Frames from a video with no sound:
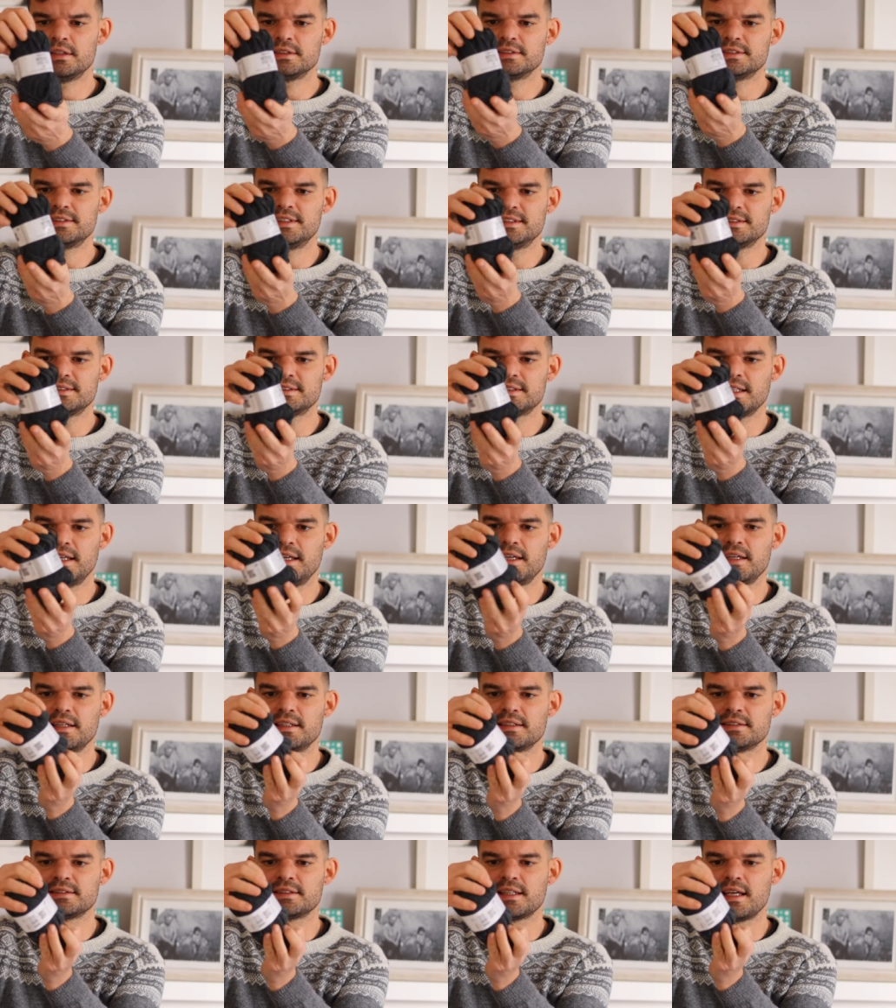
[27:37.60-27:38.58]
this
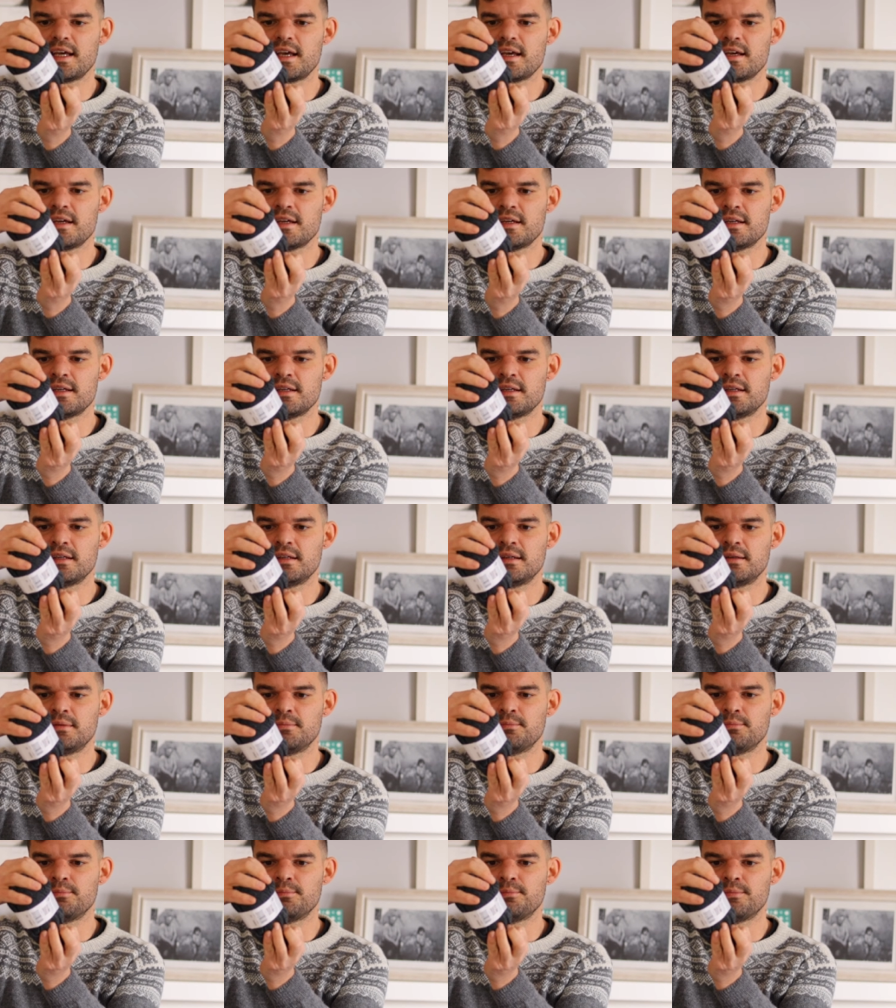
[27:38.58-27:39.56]
is a
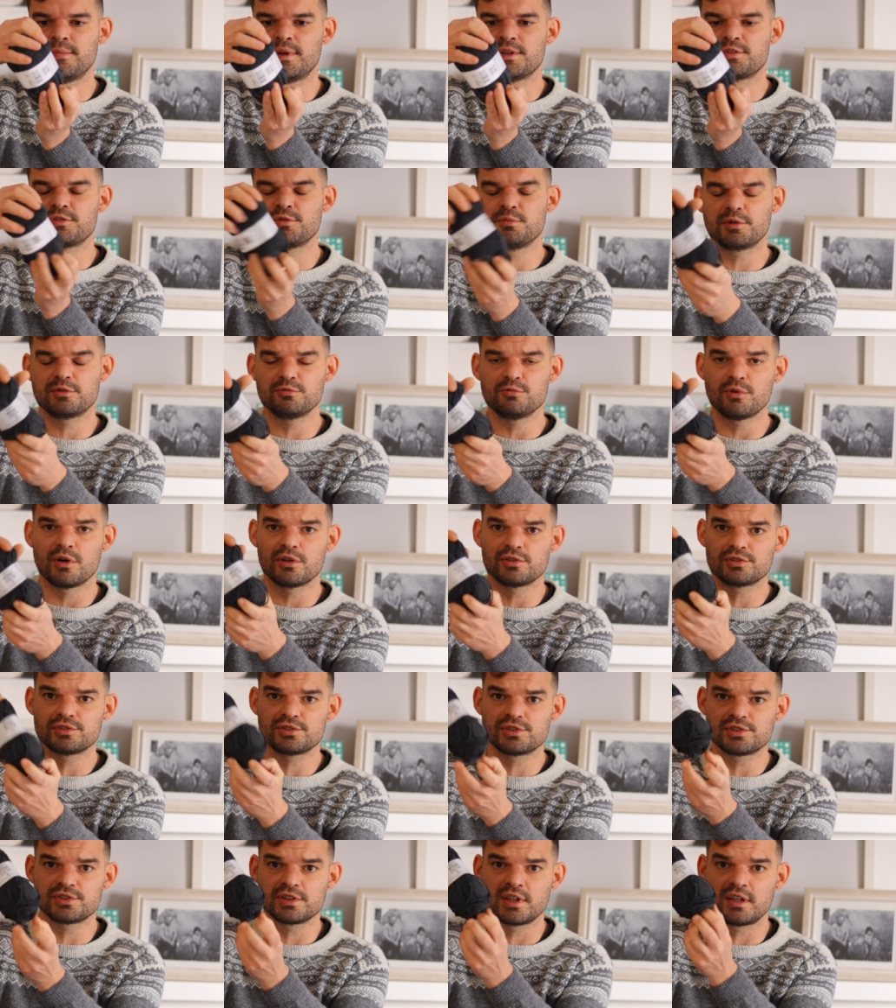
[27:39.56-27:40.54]
um,
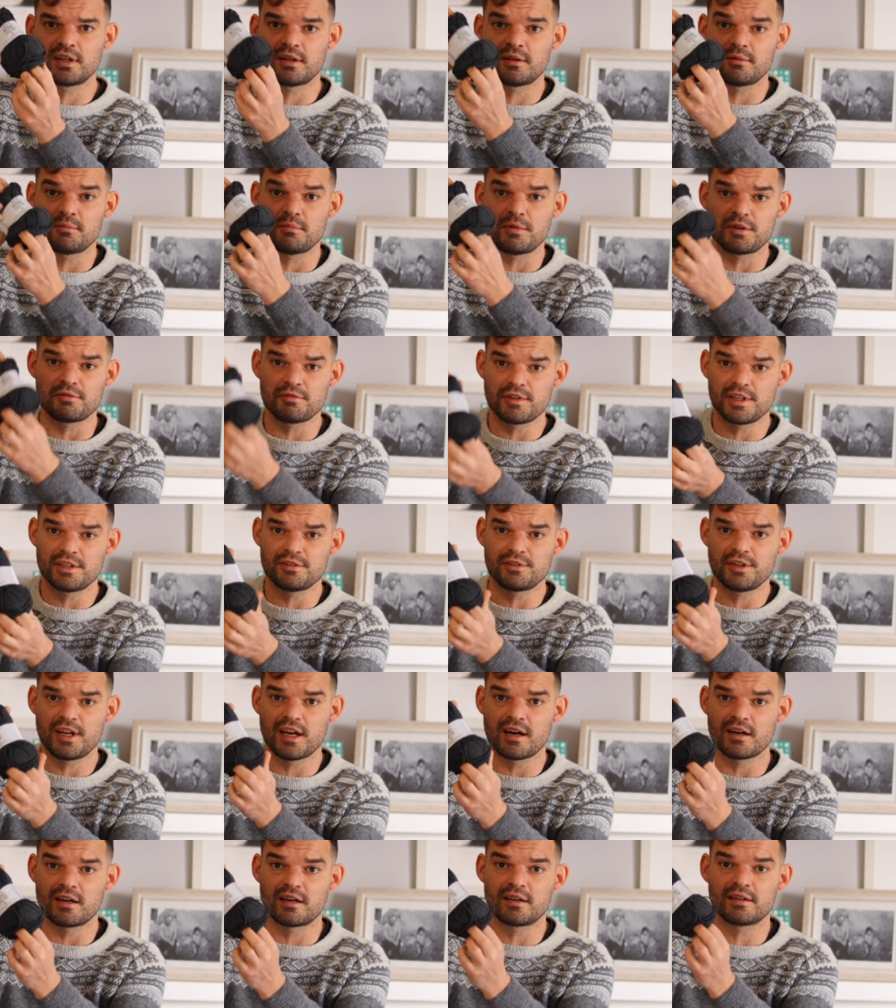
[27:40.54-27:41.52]
superwash uh, merino
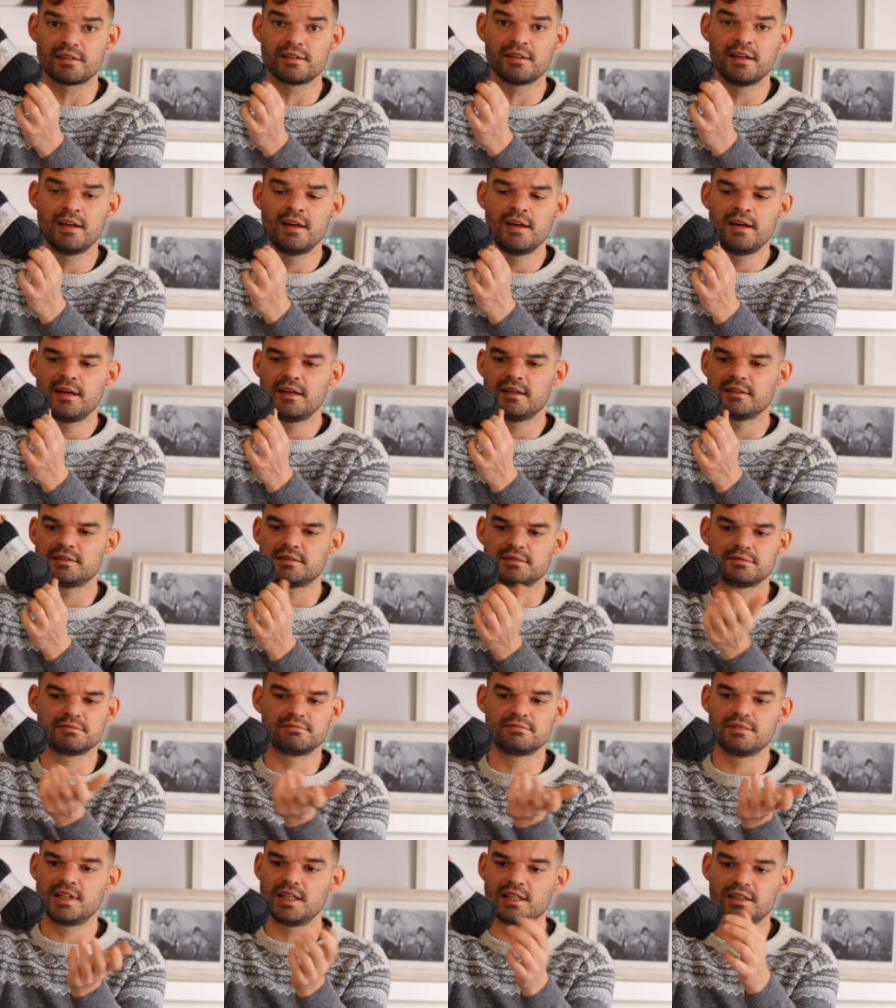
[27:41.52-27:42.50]
yarn it's
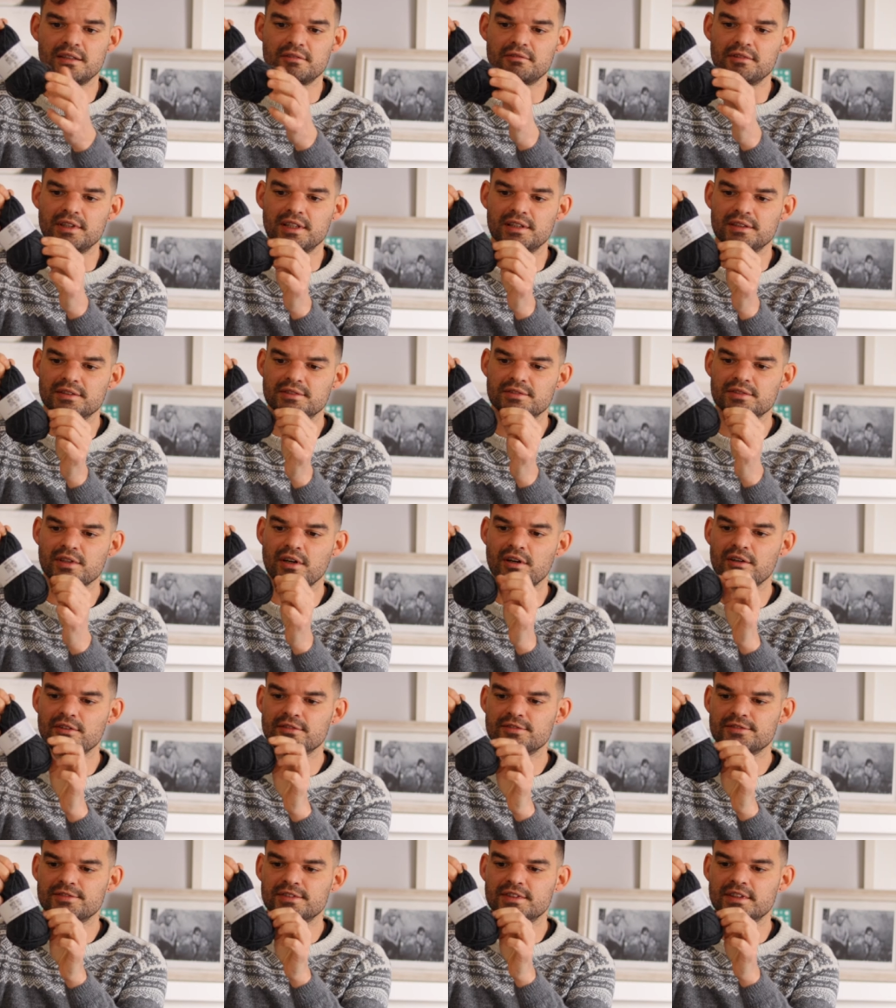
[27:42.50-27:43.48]
really really
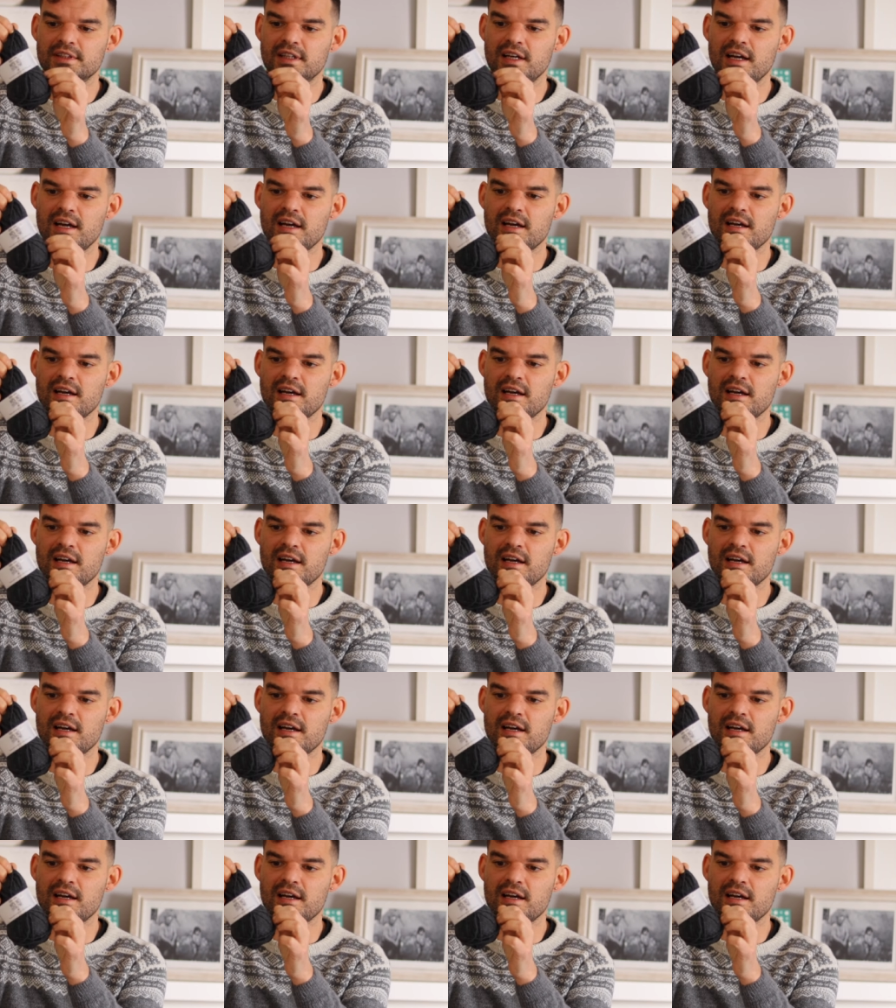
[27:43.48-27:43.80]
soft uh,